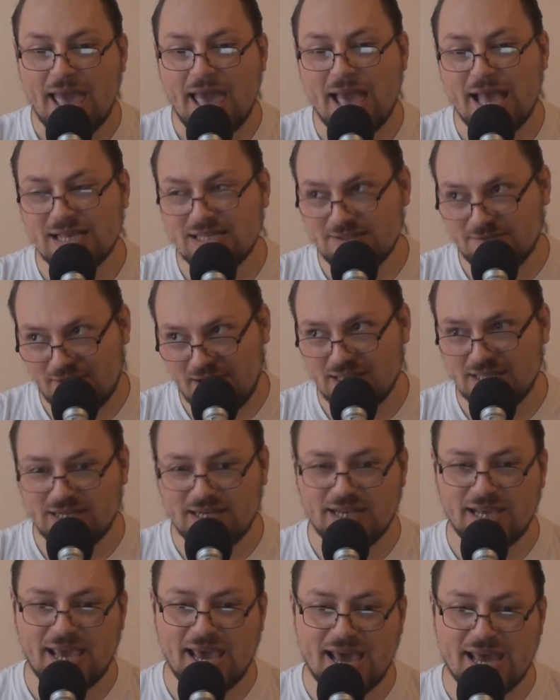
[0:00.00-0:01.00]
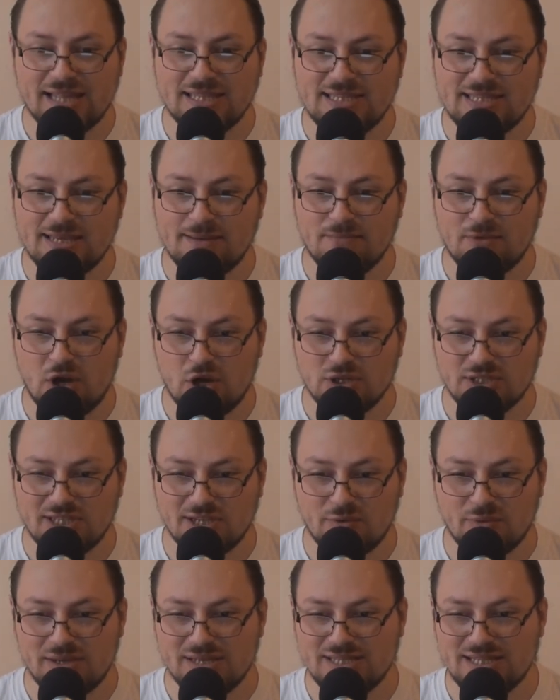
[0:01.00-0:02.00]
has finally had some
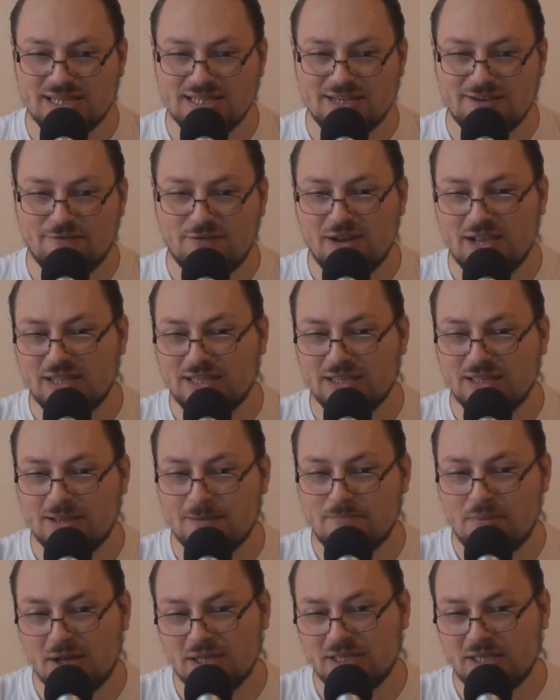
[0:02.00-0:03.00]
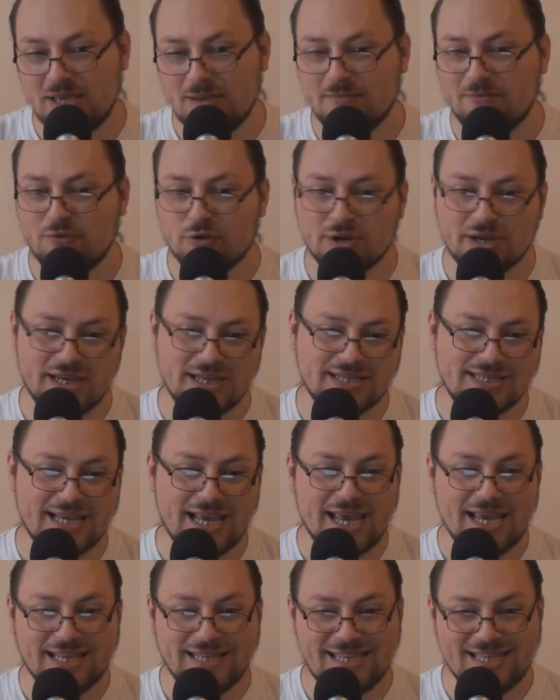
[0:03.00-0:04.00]
consequences inflicted upon him for his
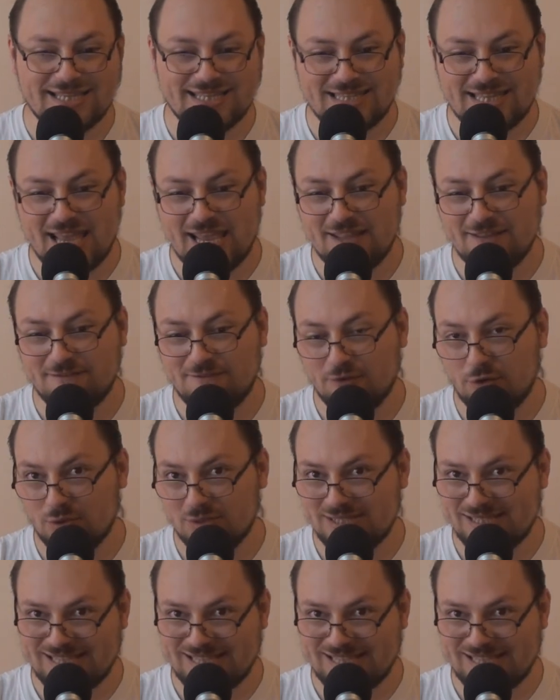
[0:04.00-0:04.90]
disdainful,